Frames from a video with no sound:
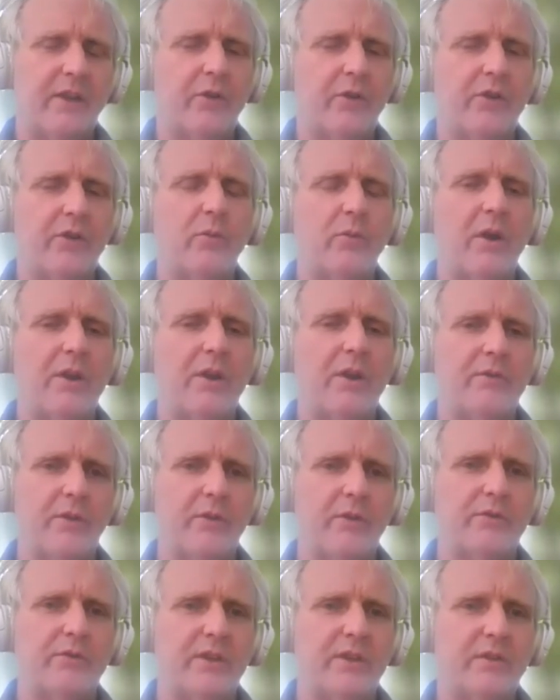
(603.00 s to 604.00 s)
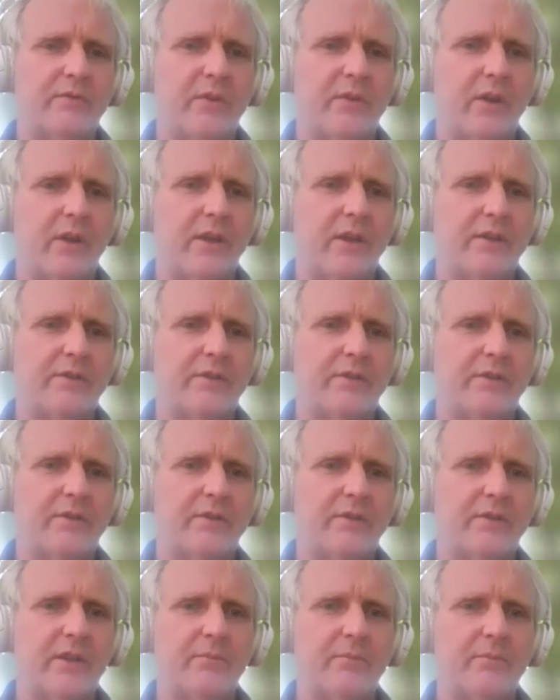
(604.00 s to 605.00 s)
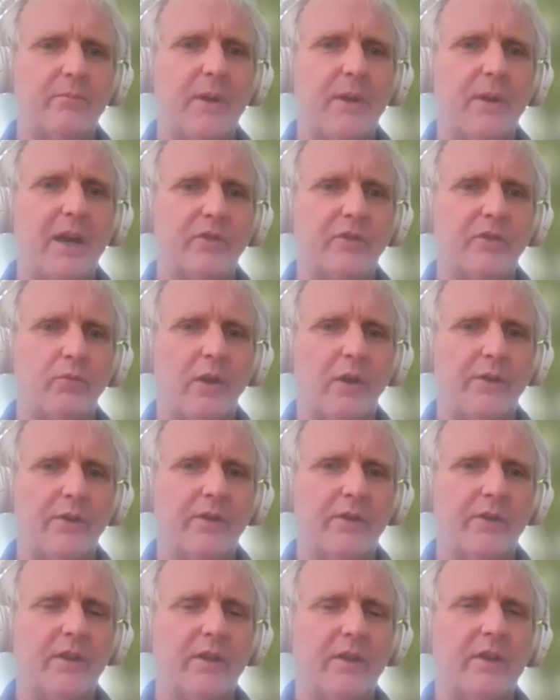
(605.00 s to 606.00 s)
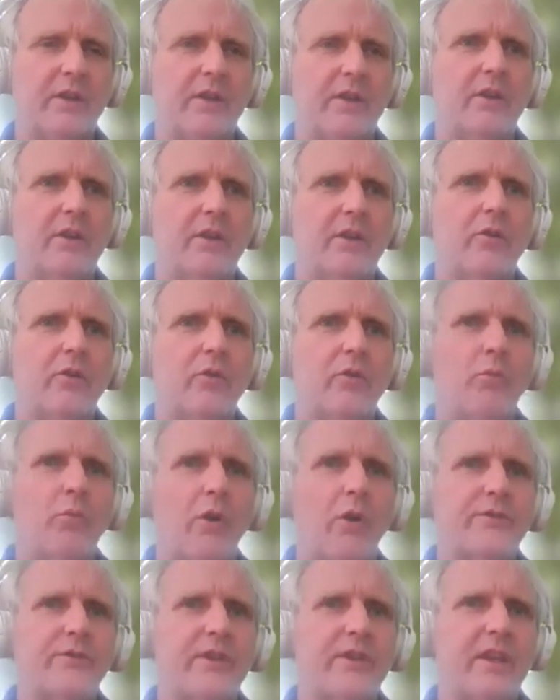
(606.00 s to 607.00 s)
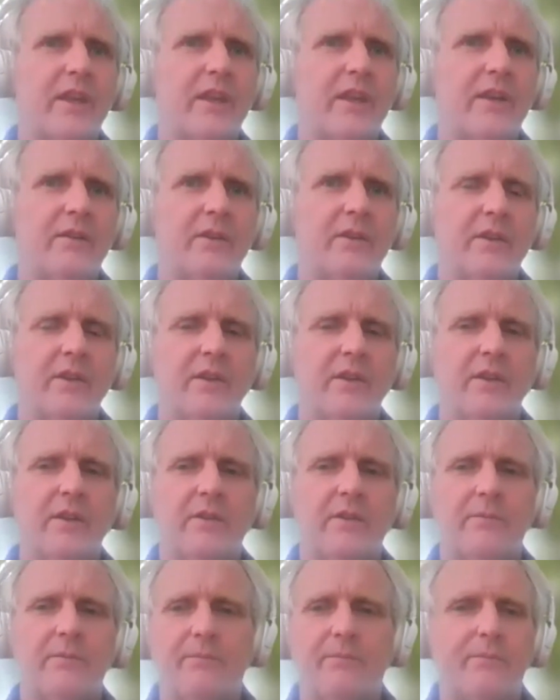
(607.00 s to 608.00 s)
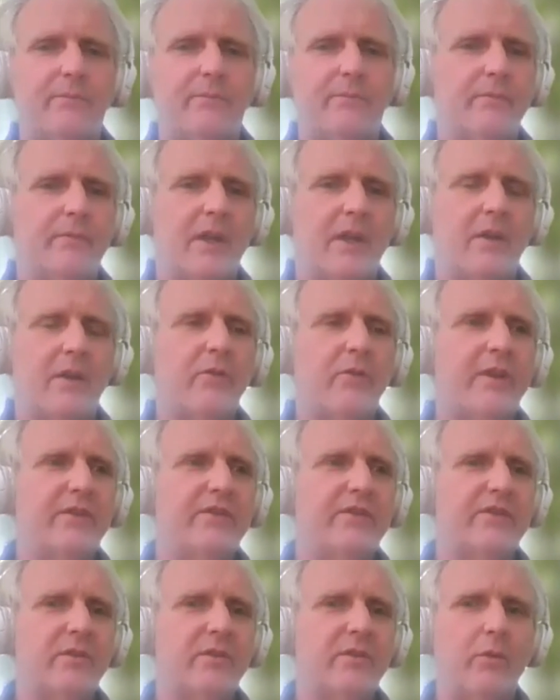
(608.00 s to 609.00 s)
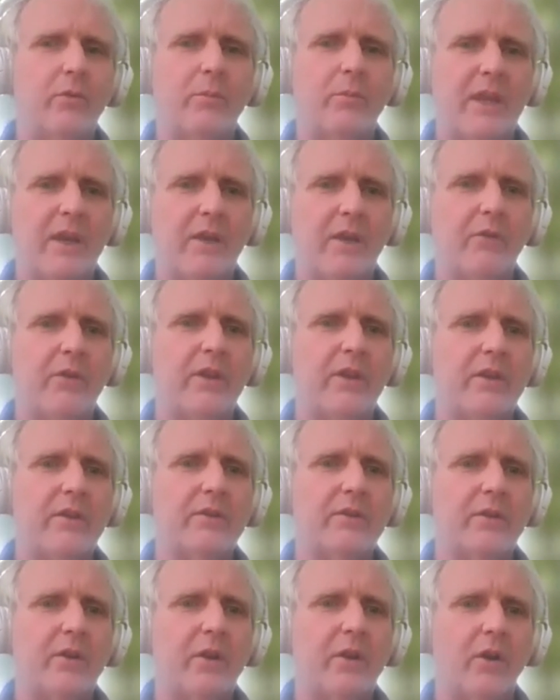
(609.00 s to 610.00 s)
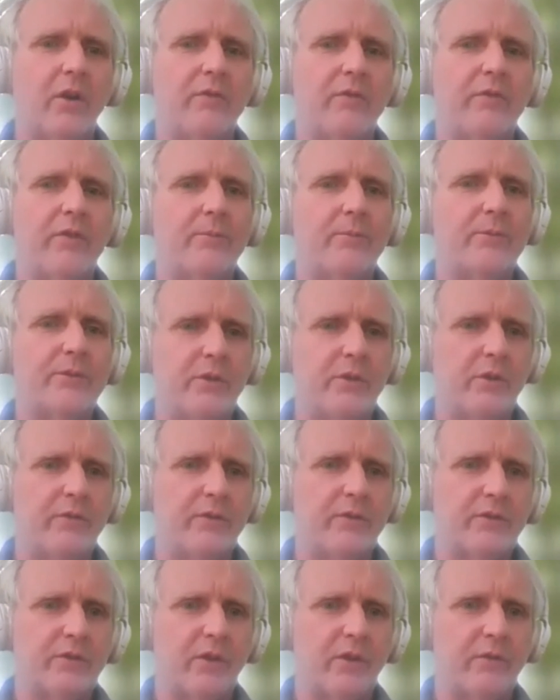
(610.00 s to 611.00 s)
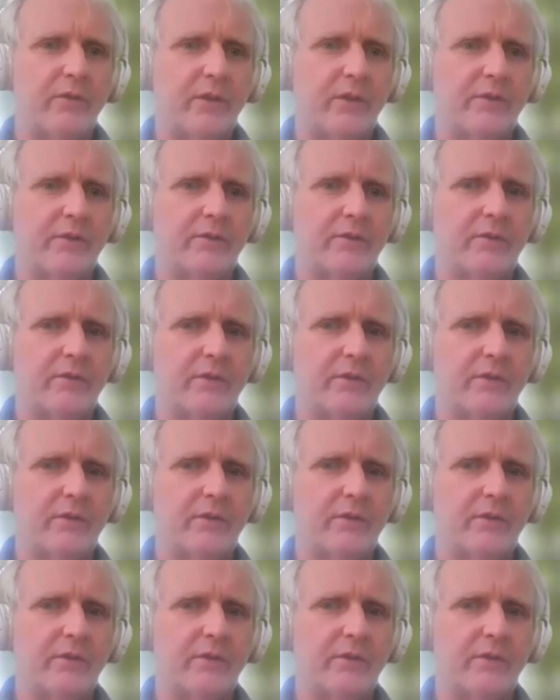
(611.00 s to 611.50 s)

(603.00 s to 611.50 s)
And only one of those ceasefires, the March one, was there a reasonable period of observance of it.